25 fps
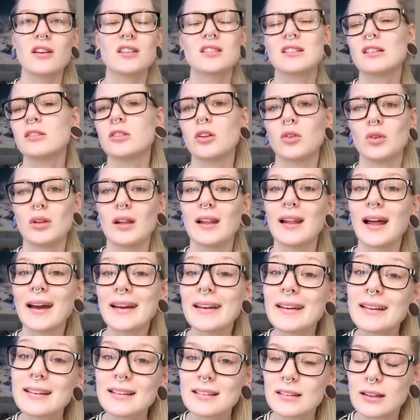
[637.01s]
I still don't
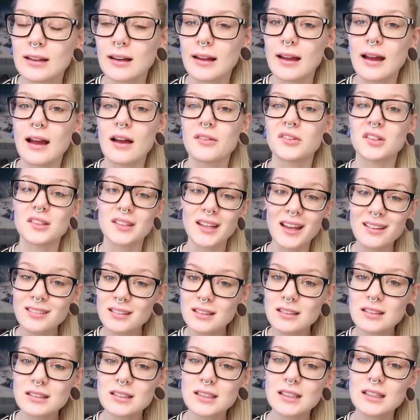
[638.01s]
like that I have the
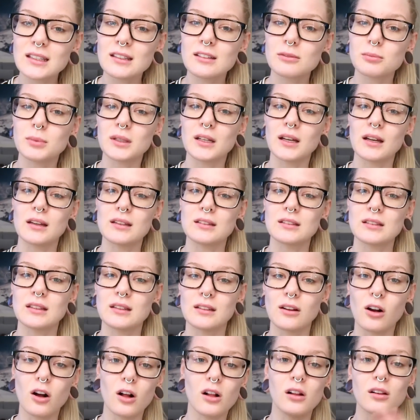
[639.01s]
tendencies, because
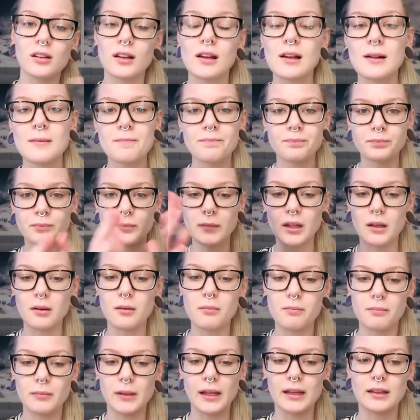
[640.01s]
it all
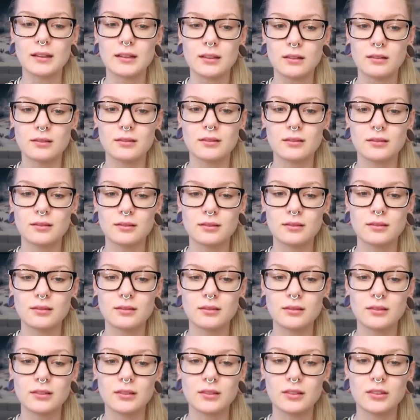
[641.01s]
like
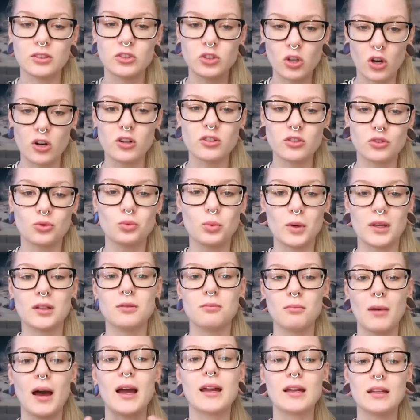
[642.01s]
starts with
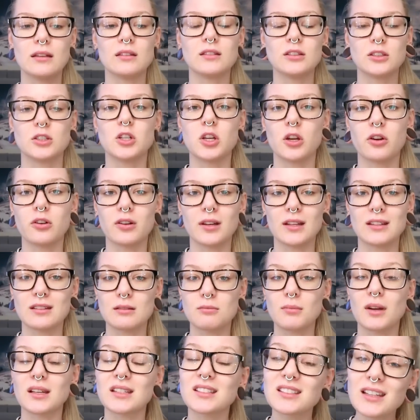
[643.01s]
my insecurities
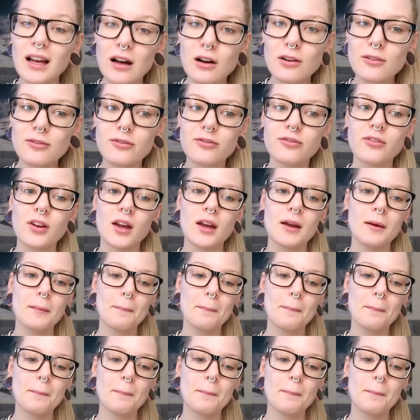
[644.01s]
in myself.